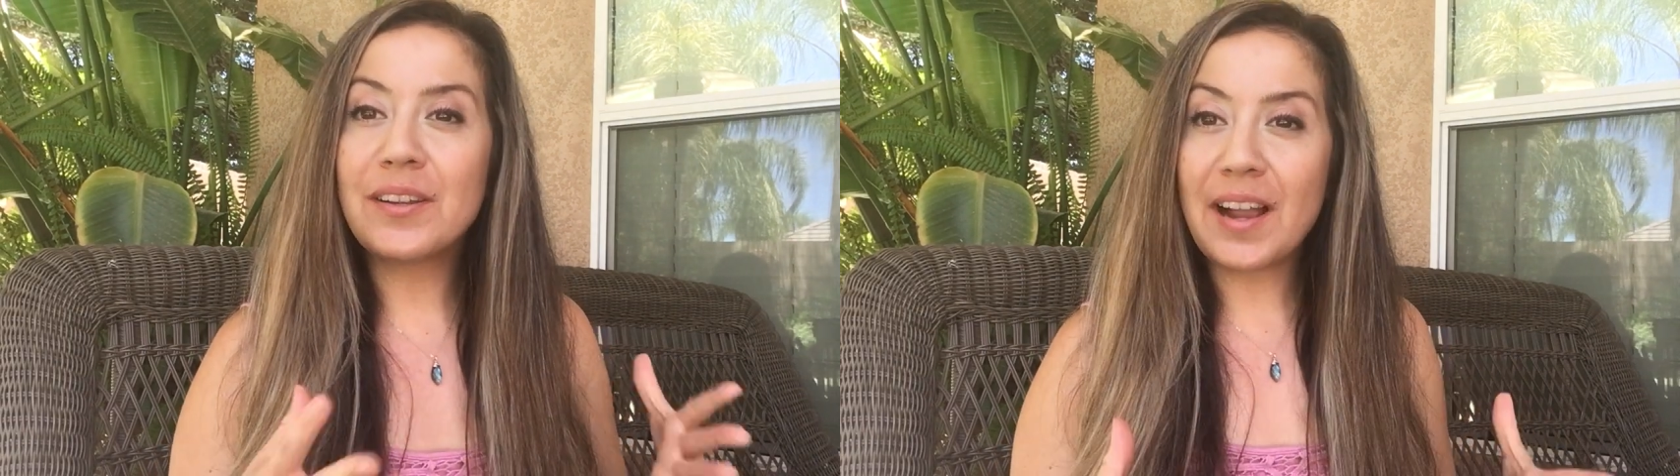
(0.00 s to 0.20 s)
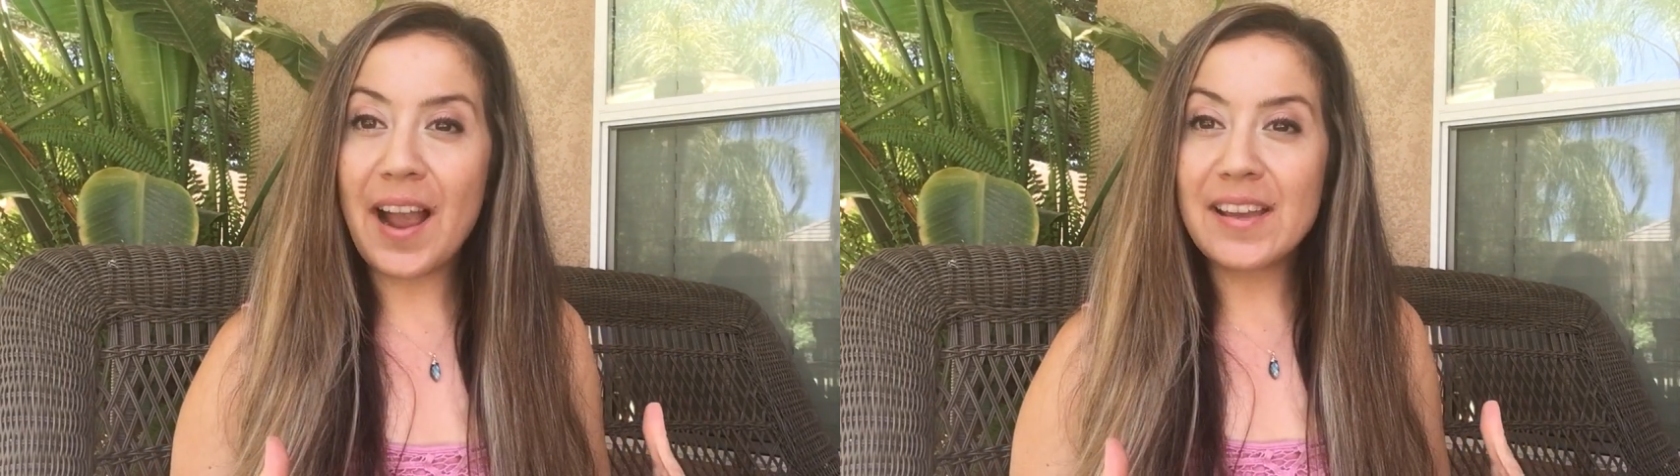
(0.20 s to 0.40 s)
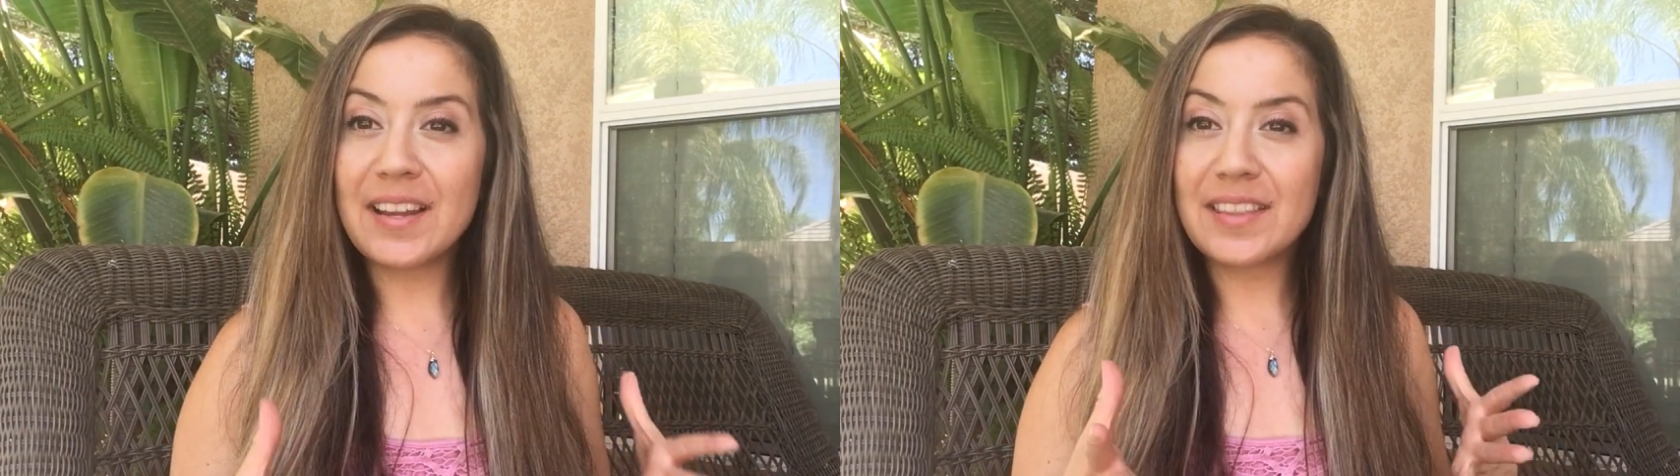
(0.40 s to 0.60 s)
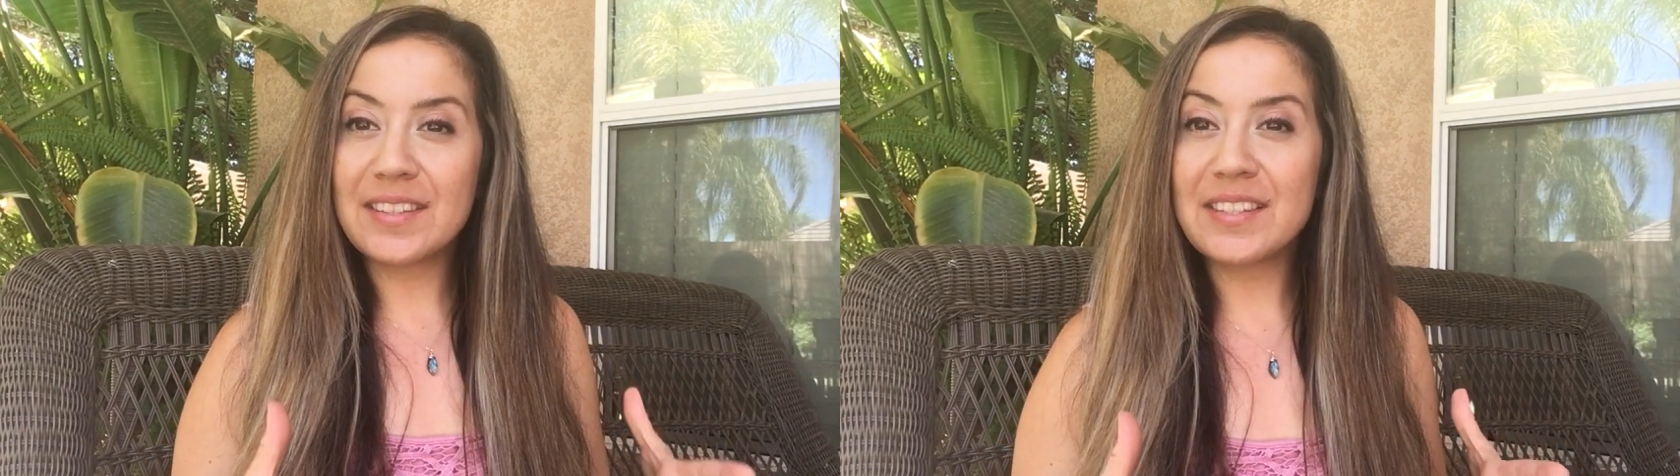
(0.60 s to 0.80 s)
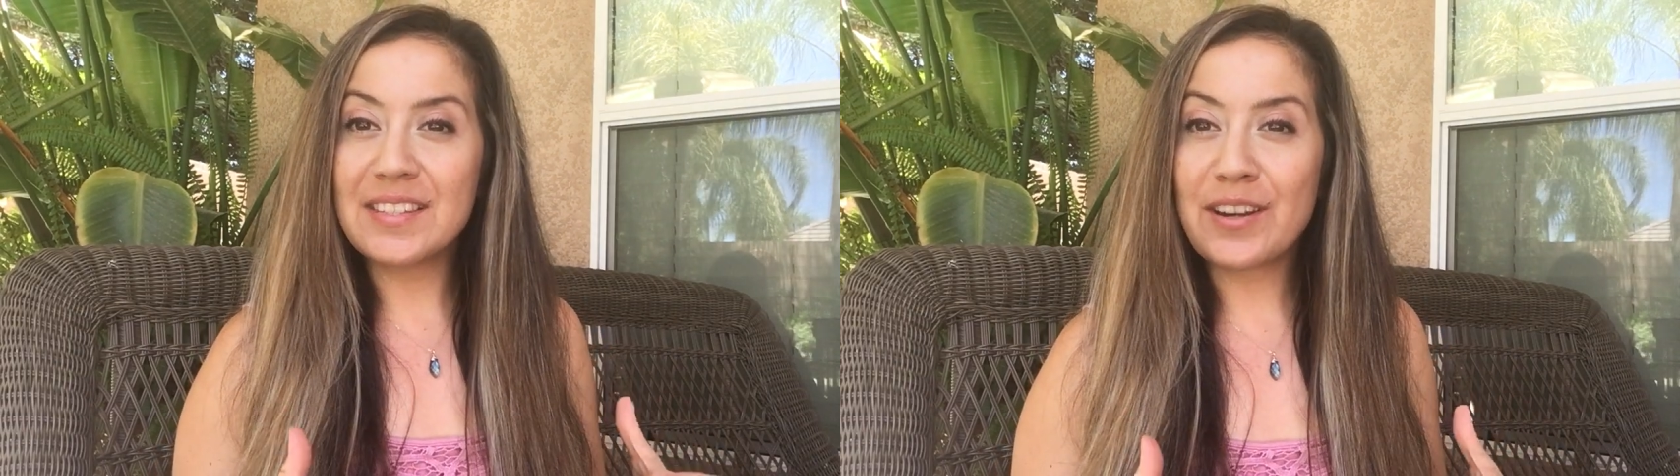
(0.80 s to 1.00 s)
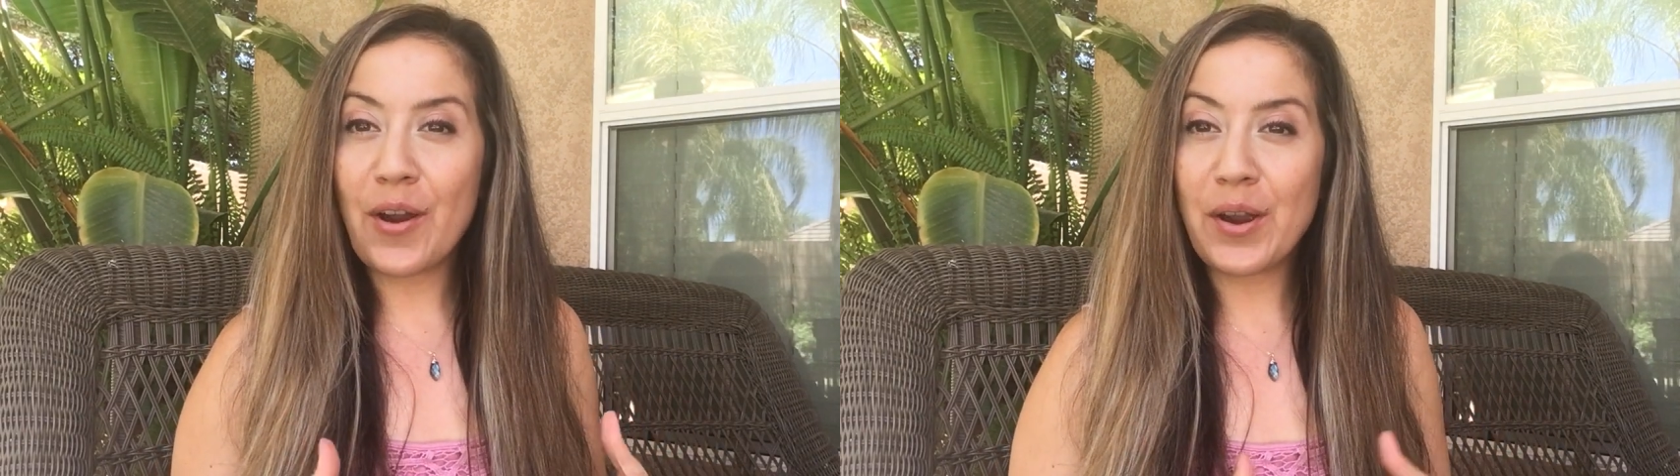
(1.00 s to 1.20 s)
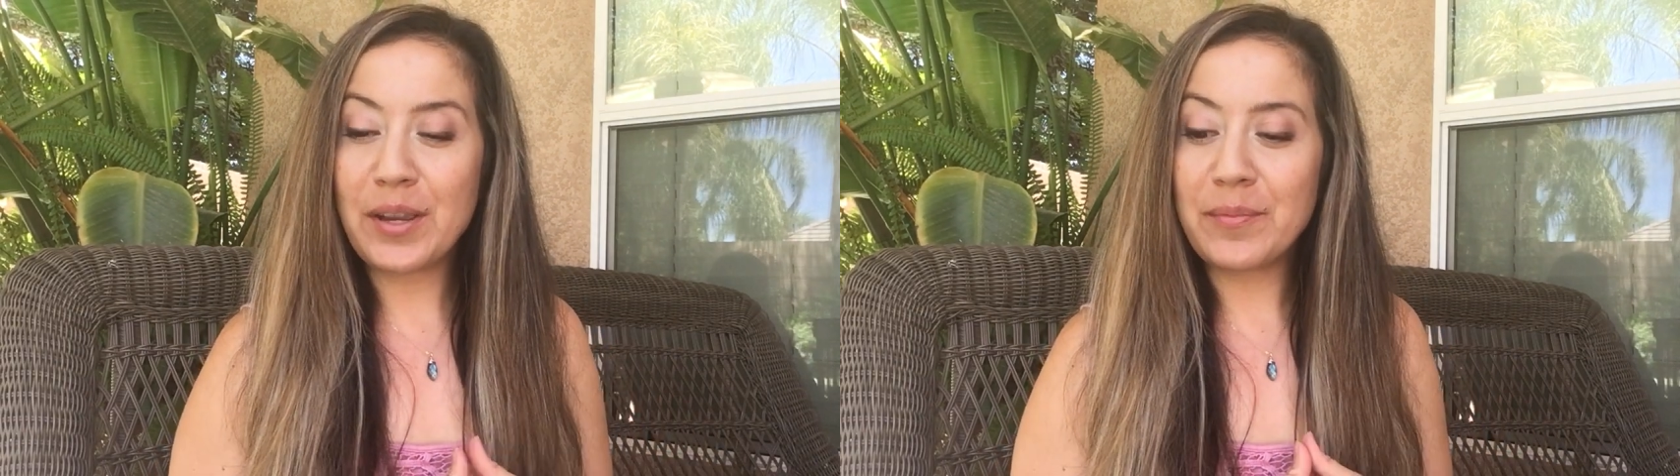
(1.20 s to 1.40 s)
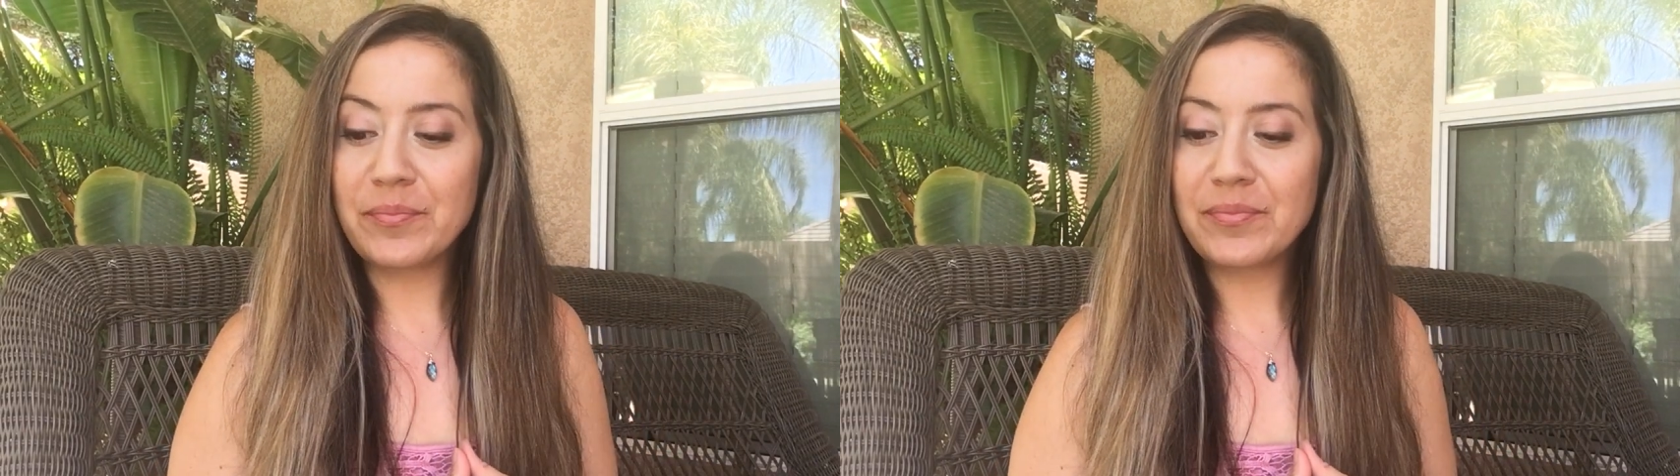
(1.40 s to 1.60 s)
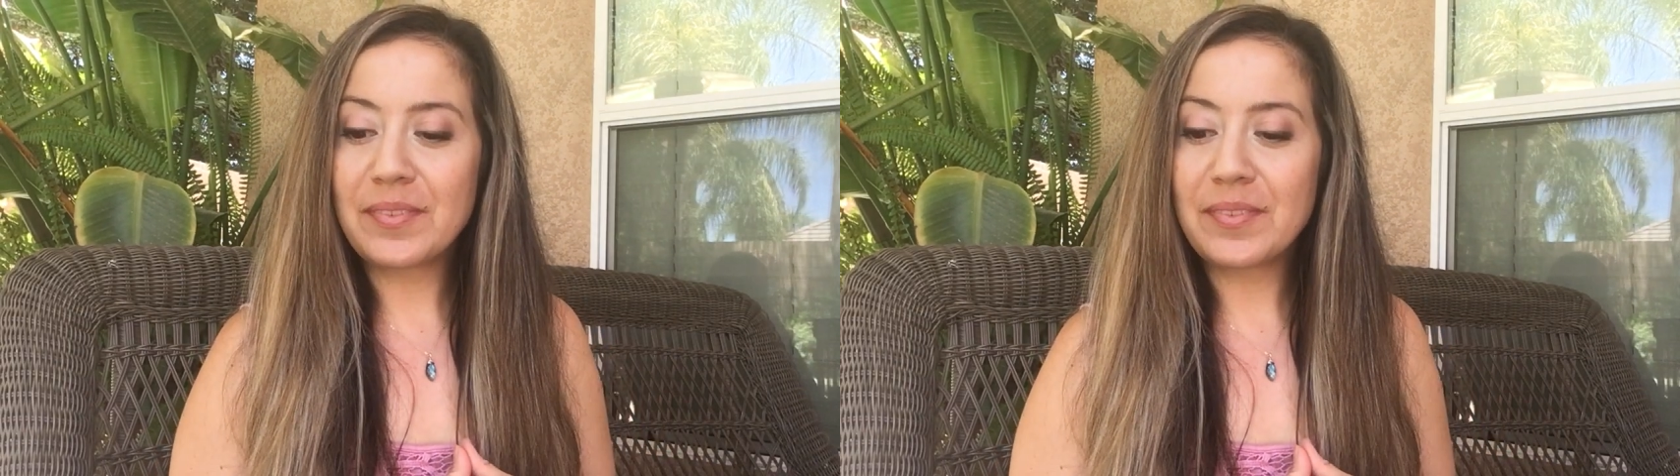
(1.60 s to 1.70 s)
guide at this time.